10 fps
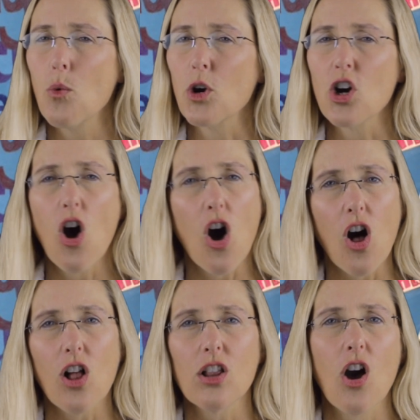were
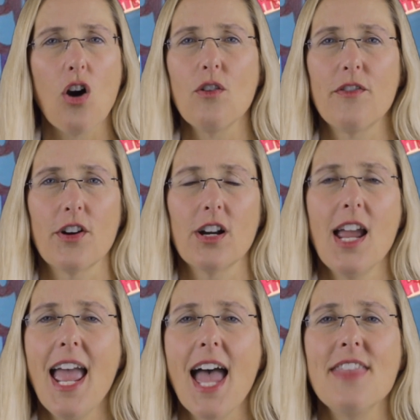all over,
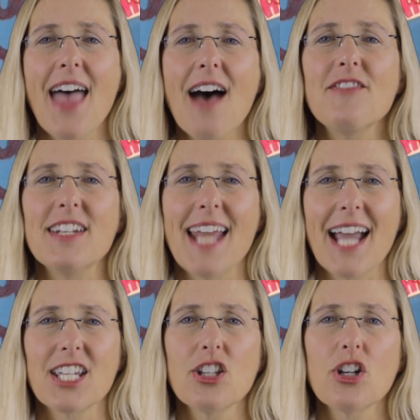and that
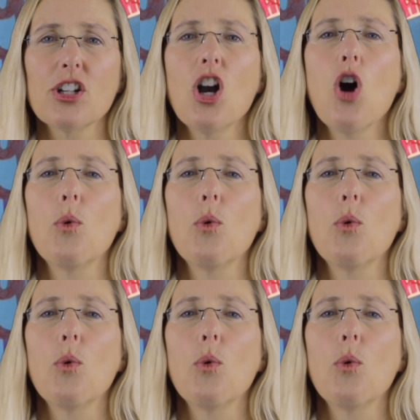vernacular